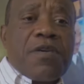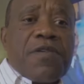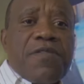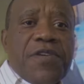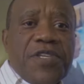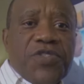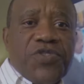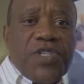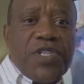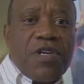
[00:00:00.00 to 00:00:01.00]
The
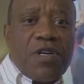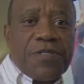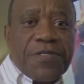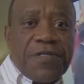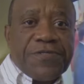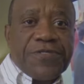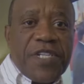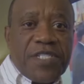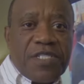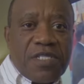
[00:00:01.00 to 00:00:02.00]
history of the
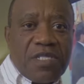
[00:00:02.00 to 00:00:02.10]
French